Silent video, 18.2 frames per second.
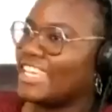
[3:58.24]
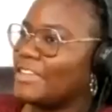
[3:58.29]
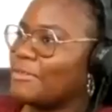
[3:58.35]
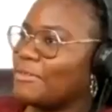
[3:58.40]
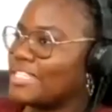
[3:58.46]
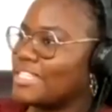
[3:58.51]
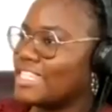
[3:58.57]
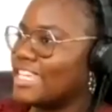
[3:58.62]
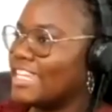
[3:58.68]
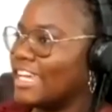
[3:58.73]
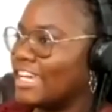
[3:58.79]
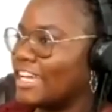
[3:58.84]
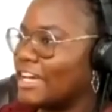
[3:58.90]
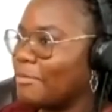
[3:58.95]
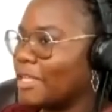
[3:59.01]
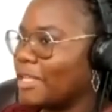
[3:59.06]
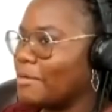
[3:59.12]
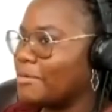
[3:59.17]
was in a
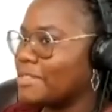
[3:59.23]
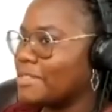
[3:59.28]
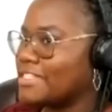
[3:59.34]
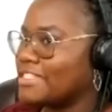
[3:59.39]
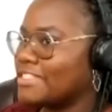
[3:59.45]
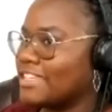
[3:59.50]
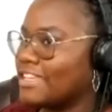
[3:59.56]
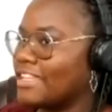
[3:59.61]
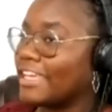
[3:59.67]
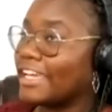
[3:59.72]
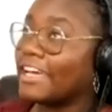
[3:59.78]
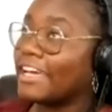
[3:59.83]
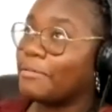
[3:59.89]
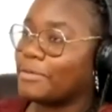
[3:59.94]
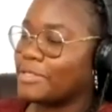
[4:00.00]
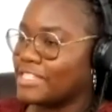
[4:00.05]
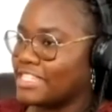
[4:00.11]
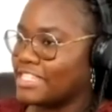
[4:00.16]

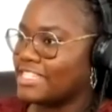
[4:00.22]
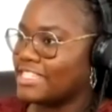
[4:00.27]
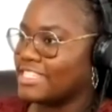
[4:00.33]
couple seasons